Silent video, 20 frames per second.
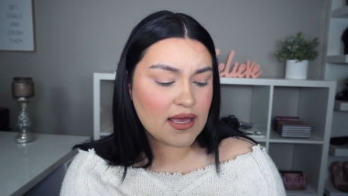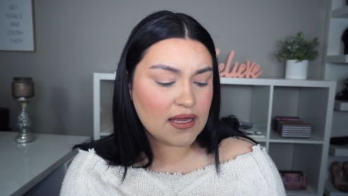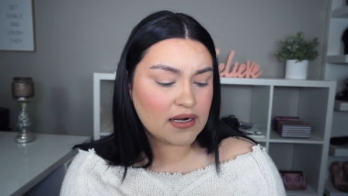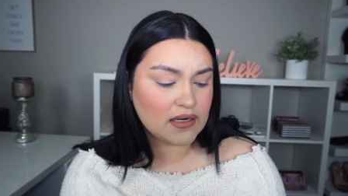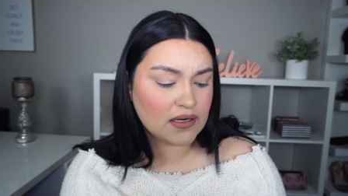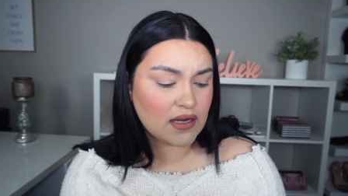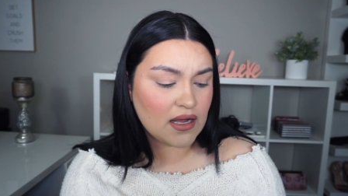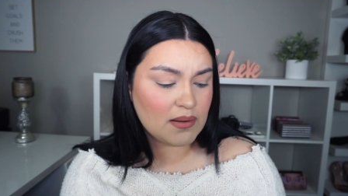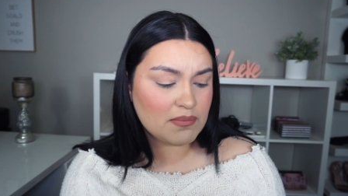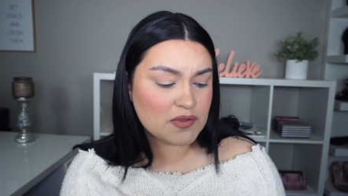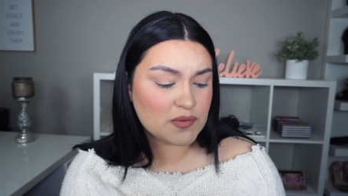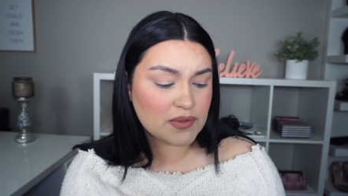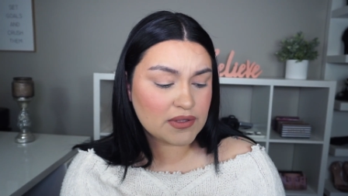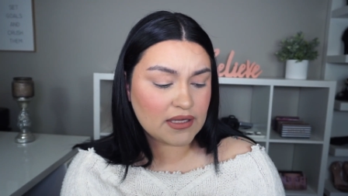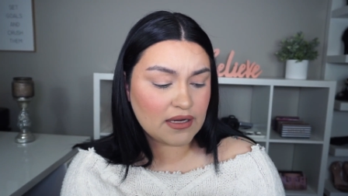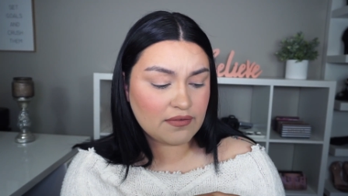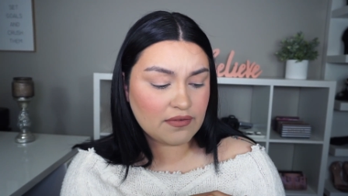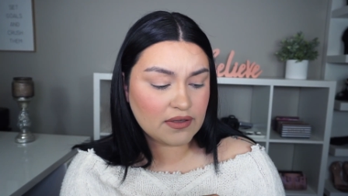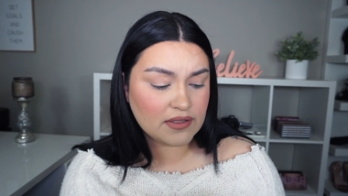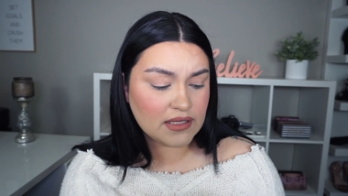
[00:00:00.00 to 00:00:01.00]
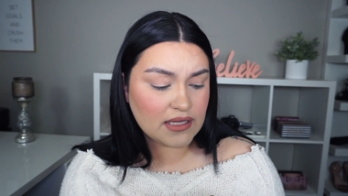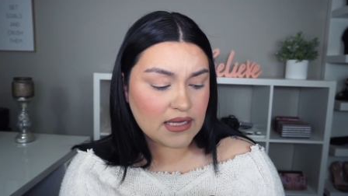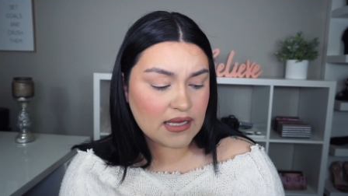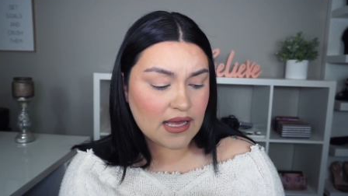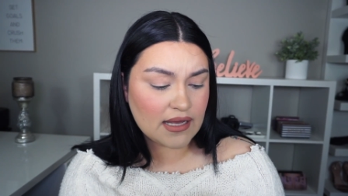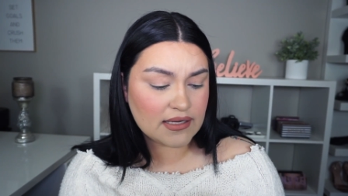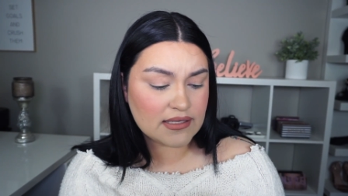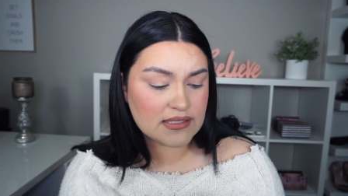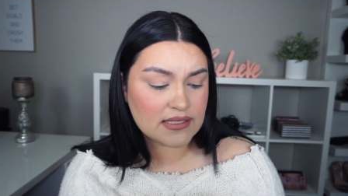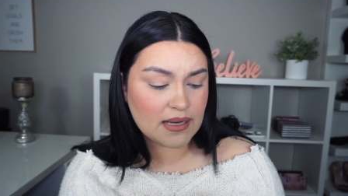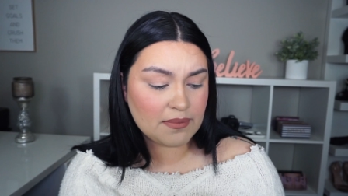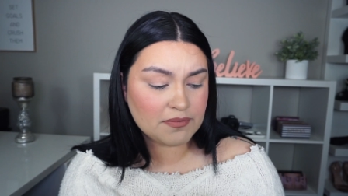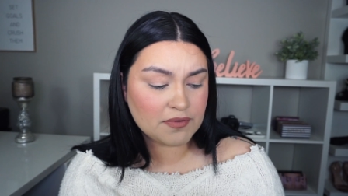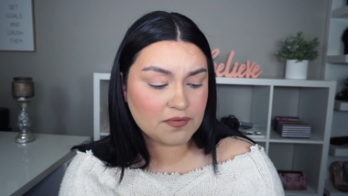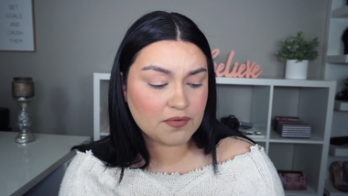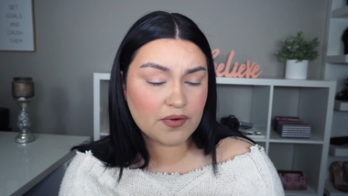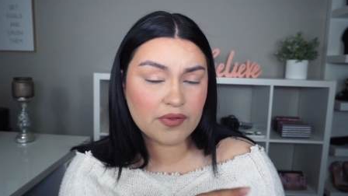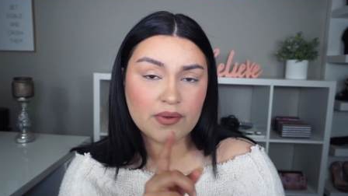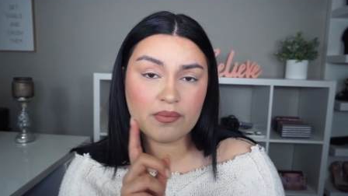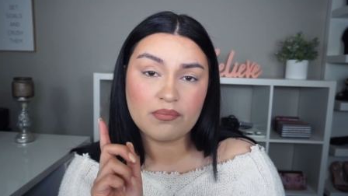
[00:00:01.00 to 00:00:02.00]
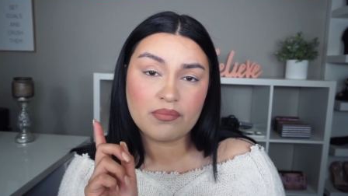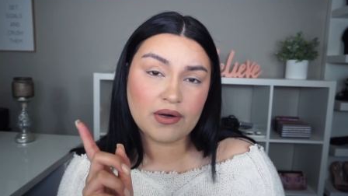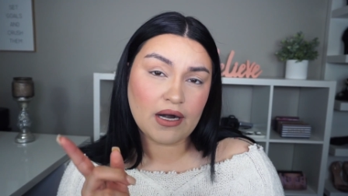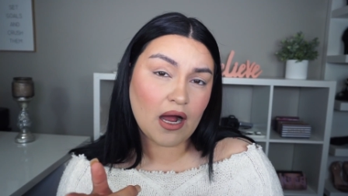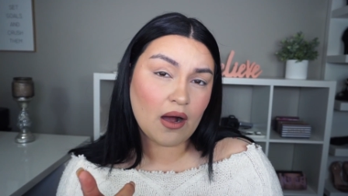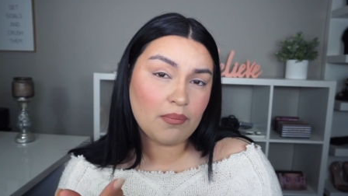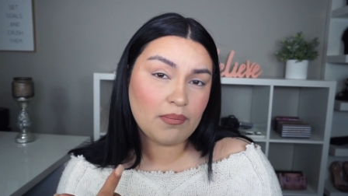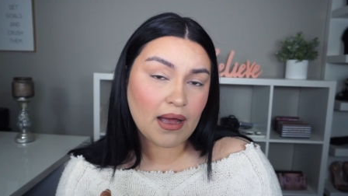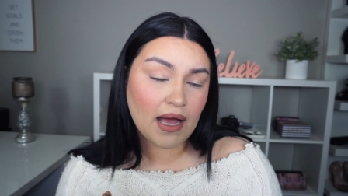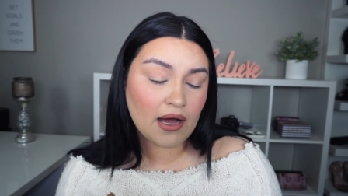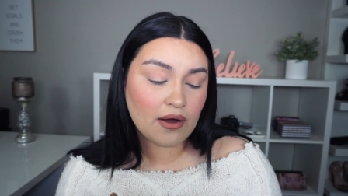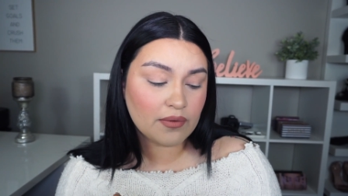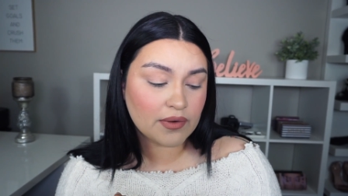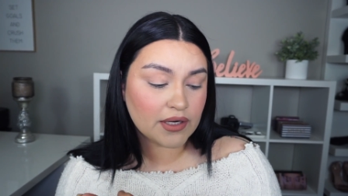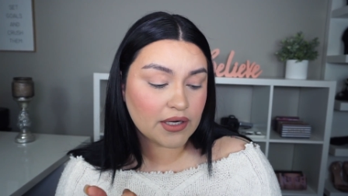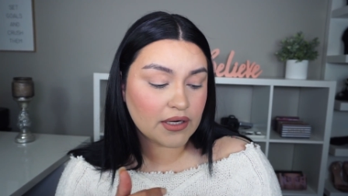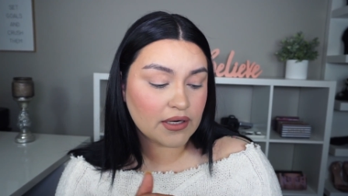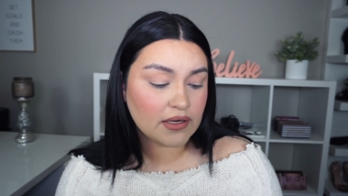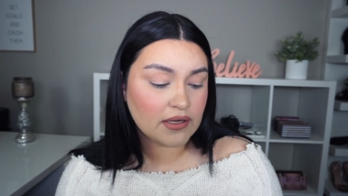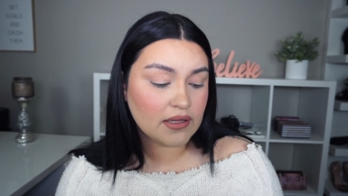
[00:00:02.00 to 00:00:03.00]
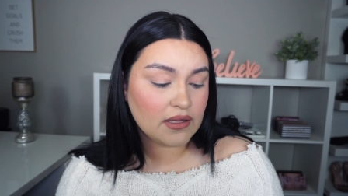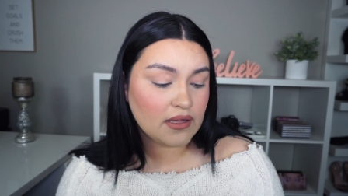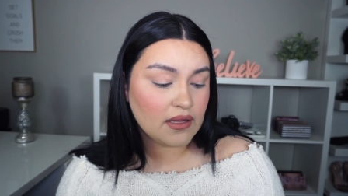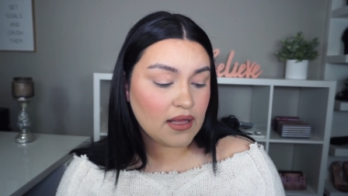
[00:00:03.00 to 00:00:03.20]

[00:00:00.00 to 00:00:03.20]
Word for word: it comes with everything except for the brow powder,